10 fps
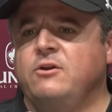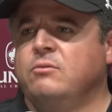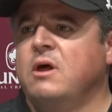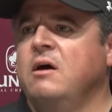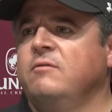Do
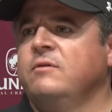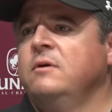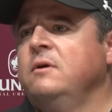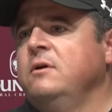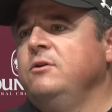you
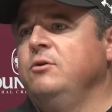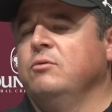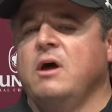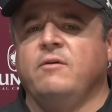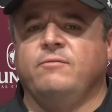
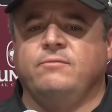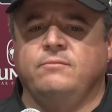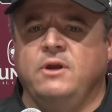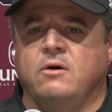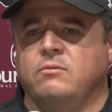love,
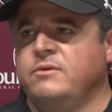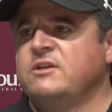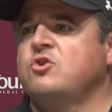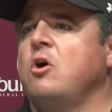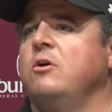you know,
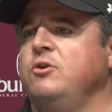this call?